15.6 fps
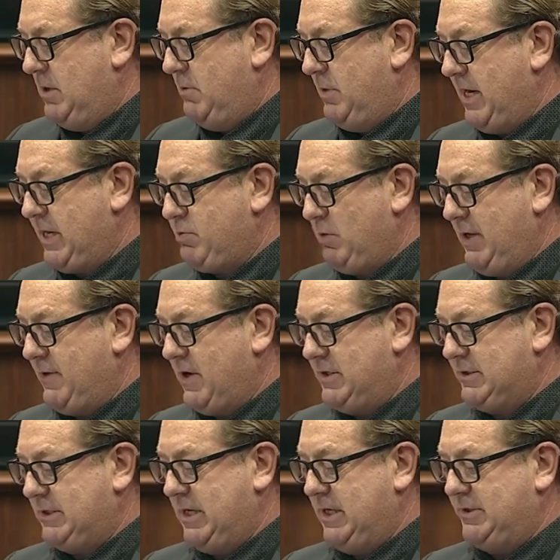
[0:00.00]
but equally
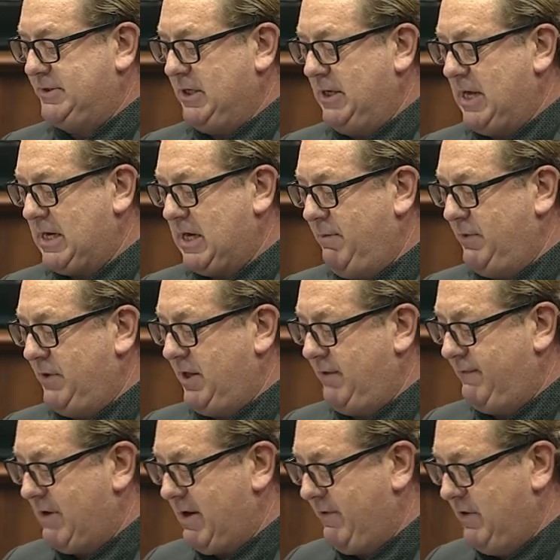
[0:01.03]
those leaders can lack empathy
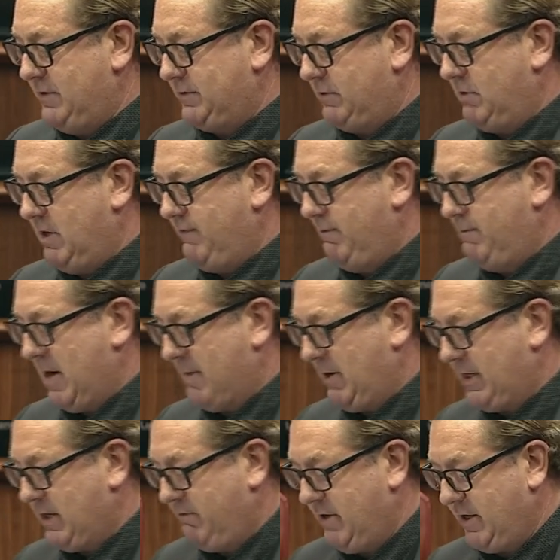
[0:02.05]
for others or even
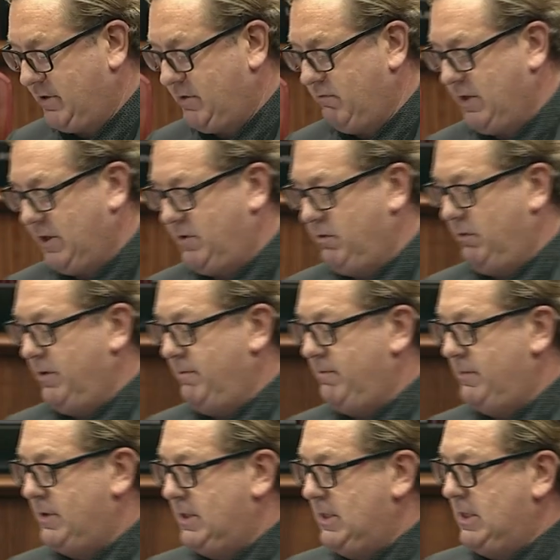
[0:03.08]
publicly ridicule them.
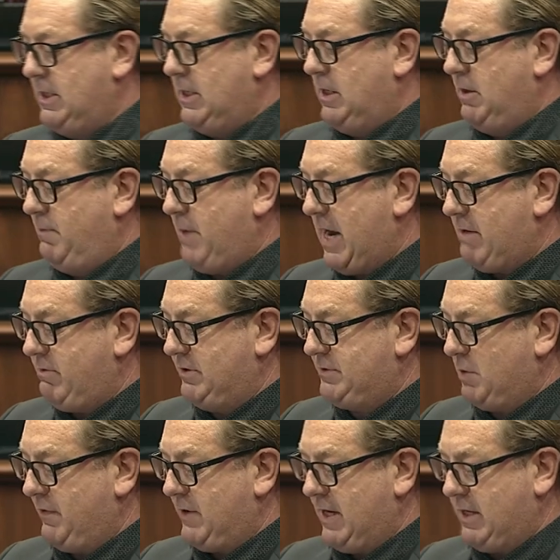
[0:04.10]
Power is
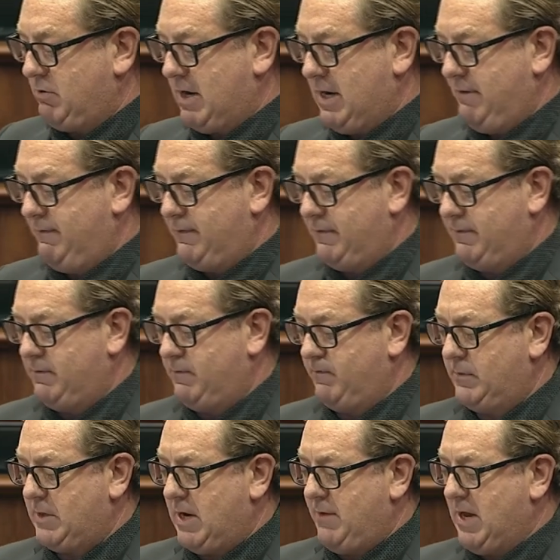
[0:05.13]
what they crave,
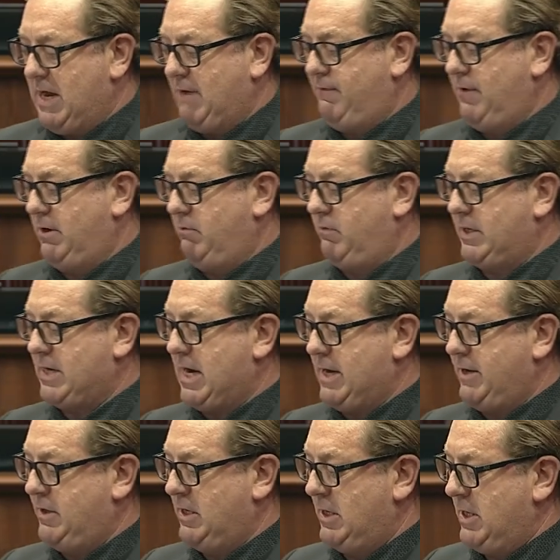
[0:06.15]
and they have little
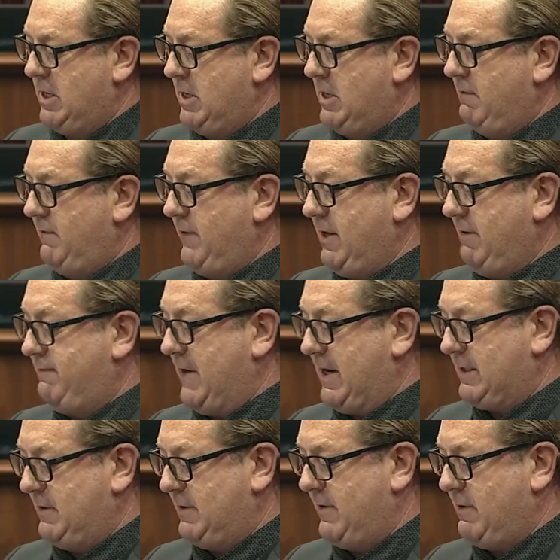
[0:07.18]
regard for the
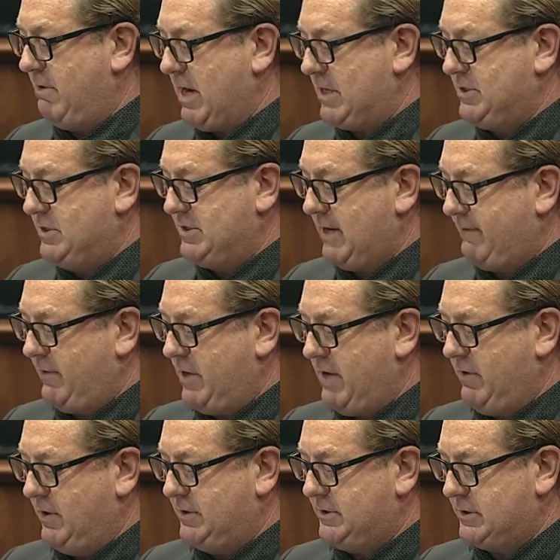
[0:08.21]
effect that their actions have on
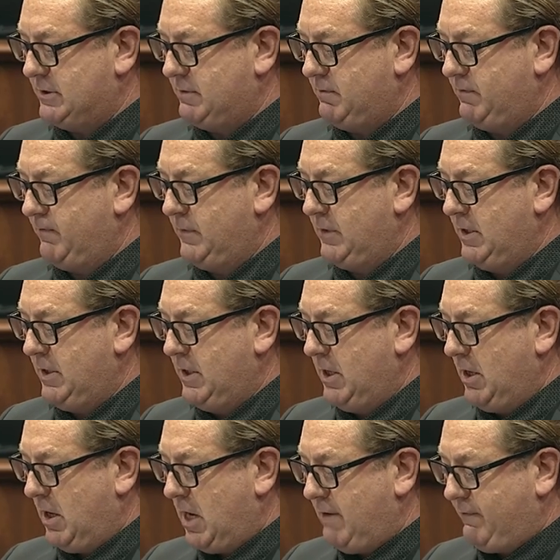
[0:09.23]
others.
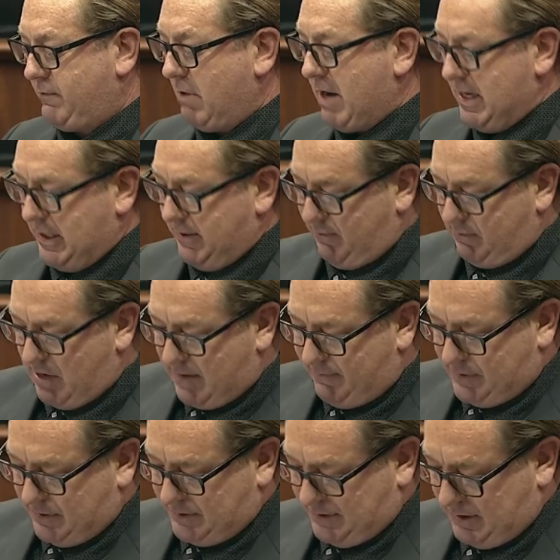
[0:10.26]
I have
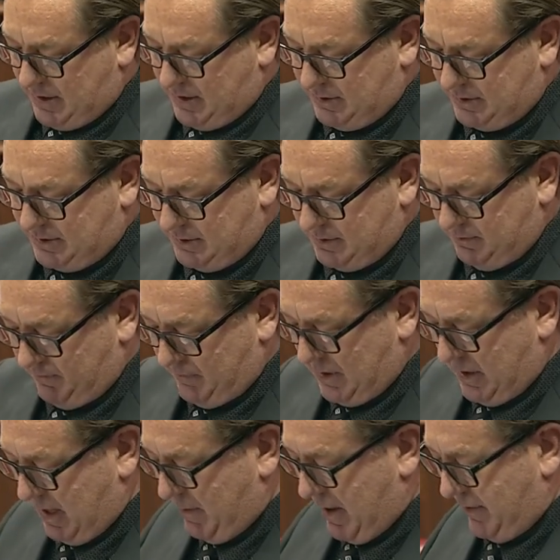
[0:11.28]
grave concerns
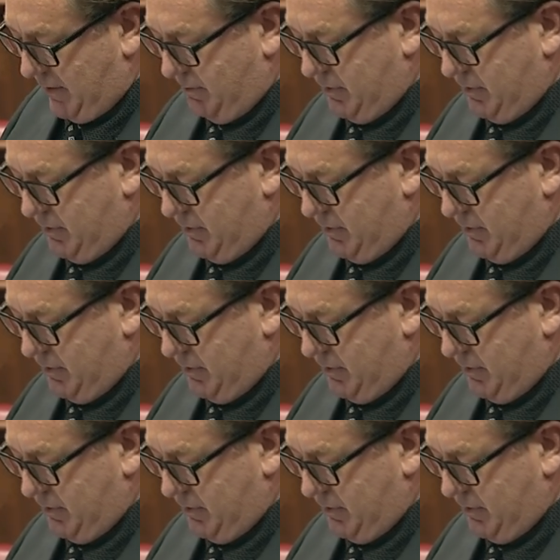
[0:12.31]
about